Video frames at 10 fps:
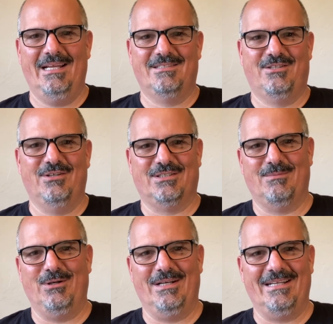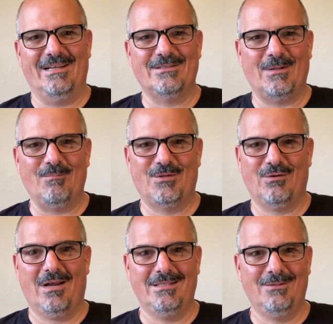there's some nudity there. So
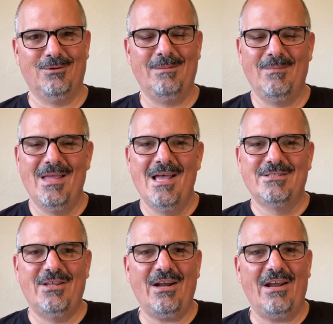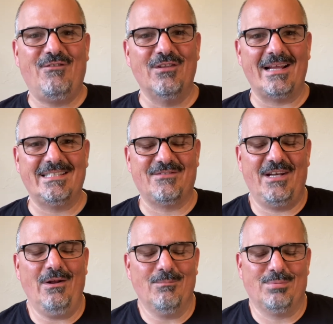content warning. So there, if you like this
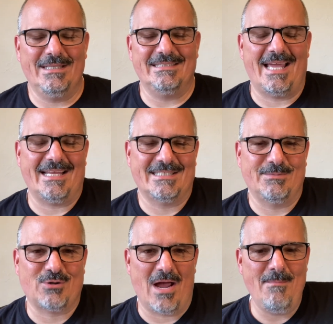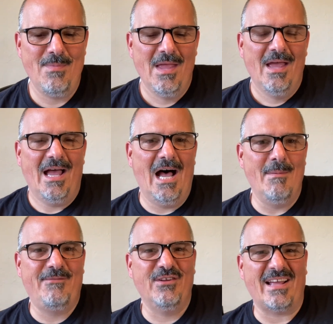video, please like and subscribe.
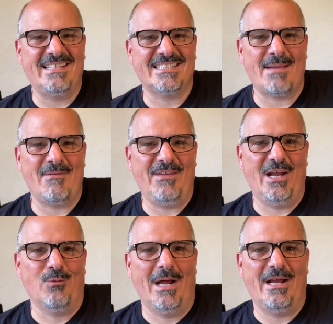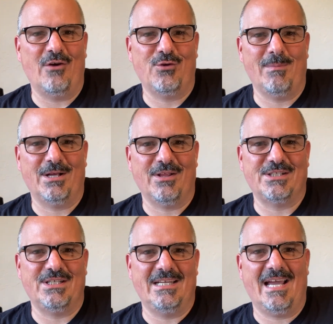If you like this type of video where I go through my
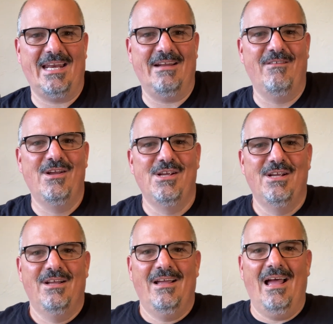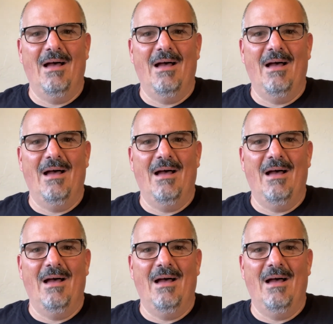collection and kind of